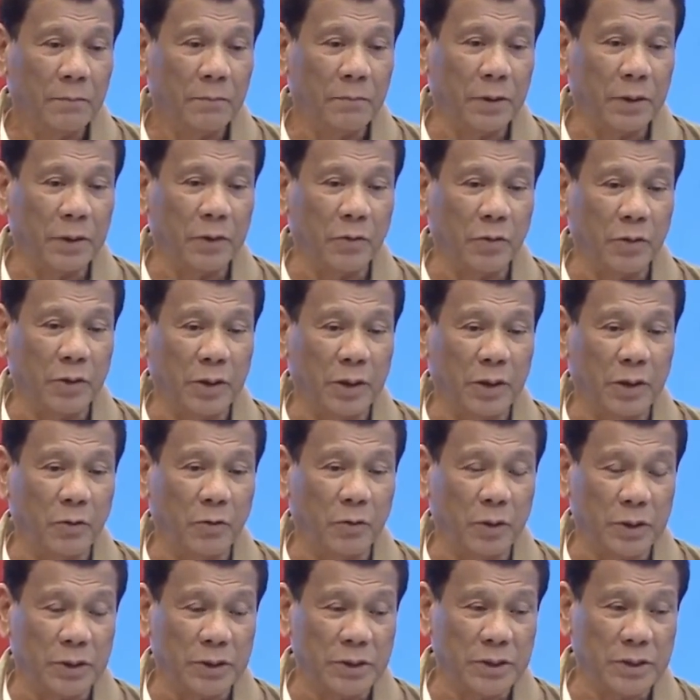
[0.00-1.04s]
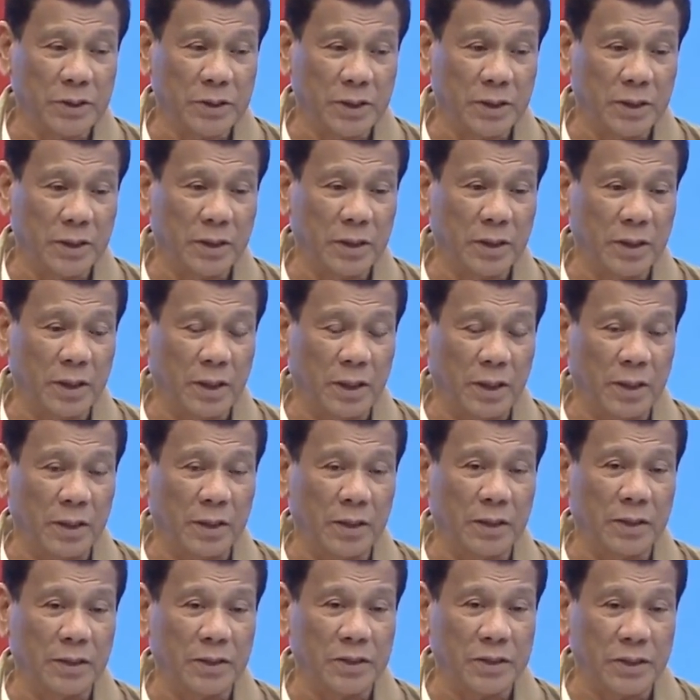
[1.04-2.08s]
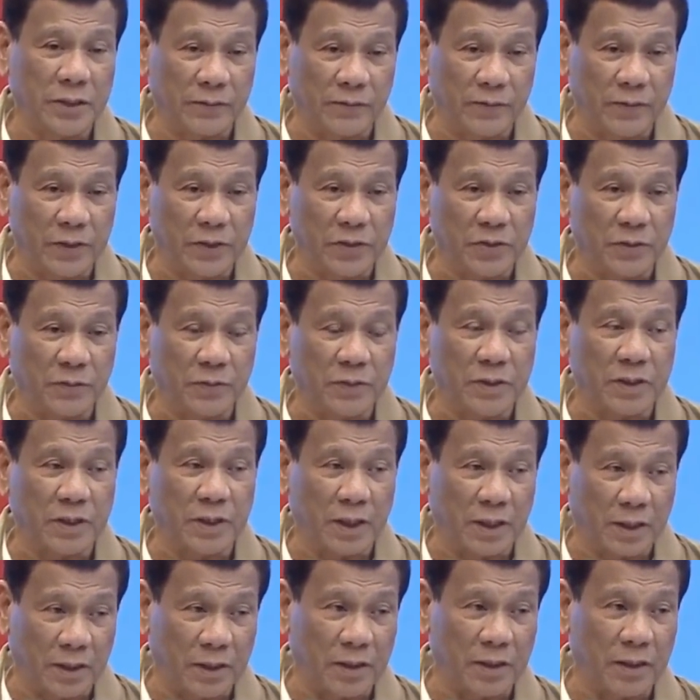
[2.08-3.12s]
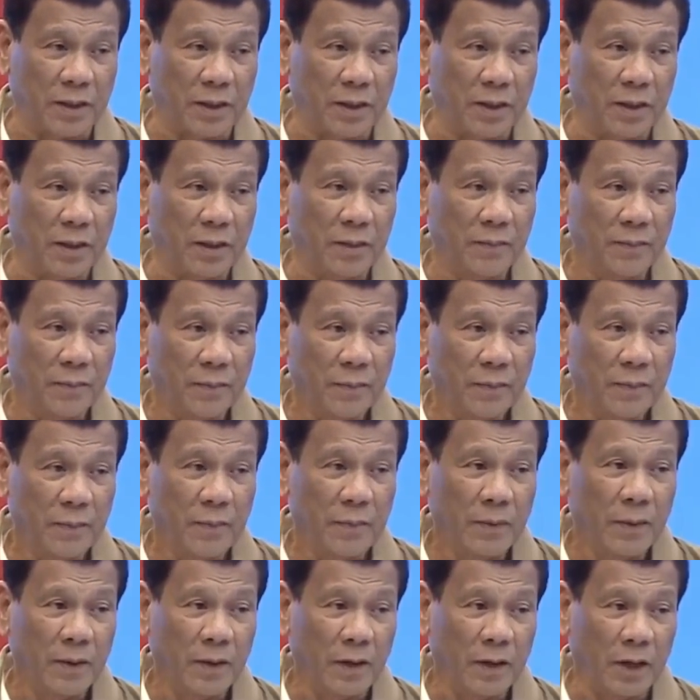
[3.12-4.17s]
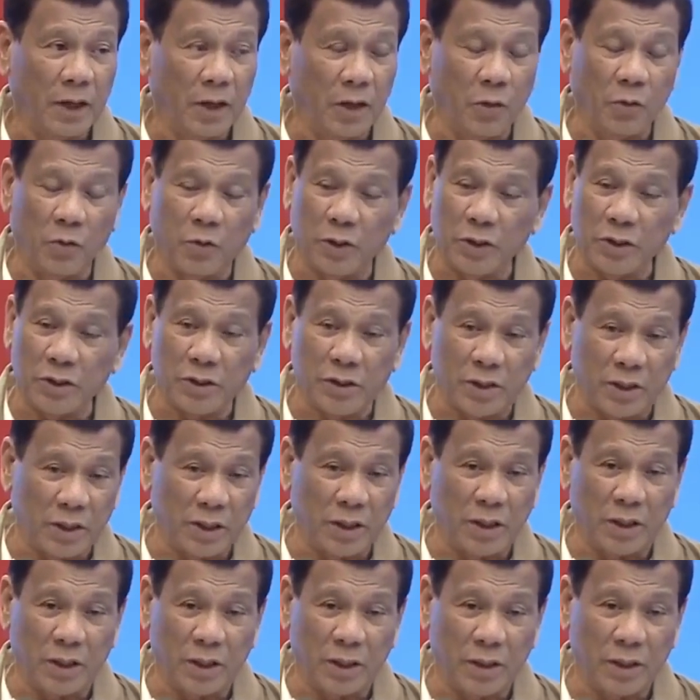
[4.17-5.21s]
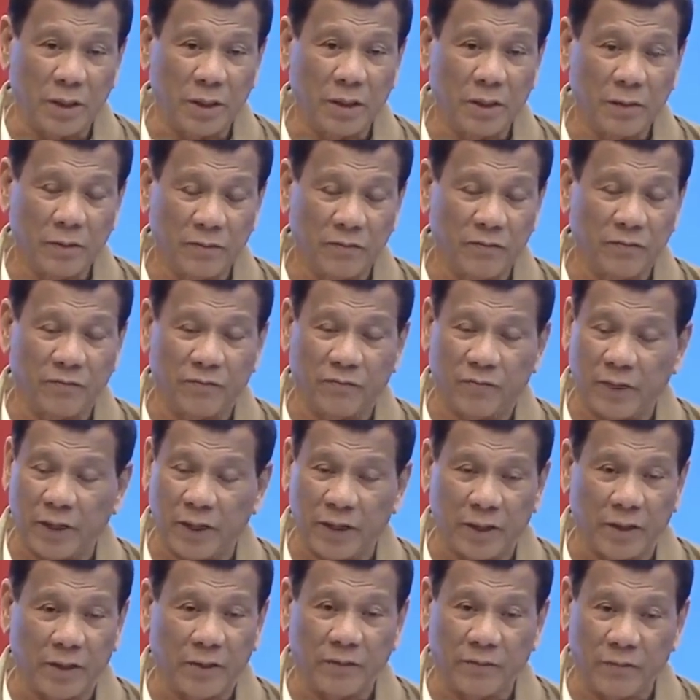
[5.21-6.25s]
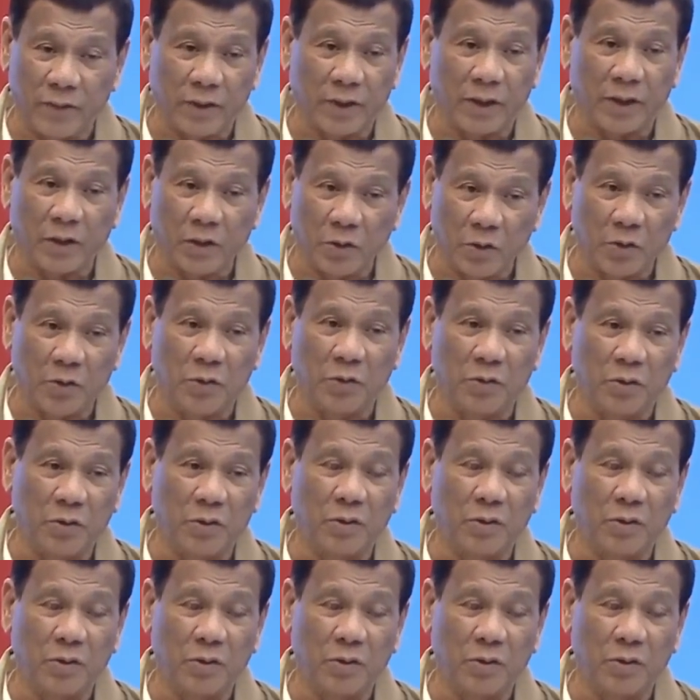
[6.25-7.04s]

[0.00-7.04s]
Pero when he was in the service of his country, he was really very, very good.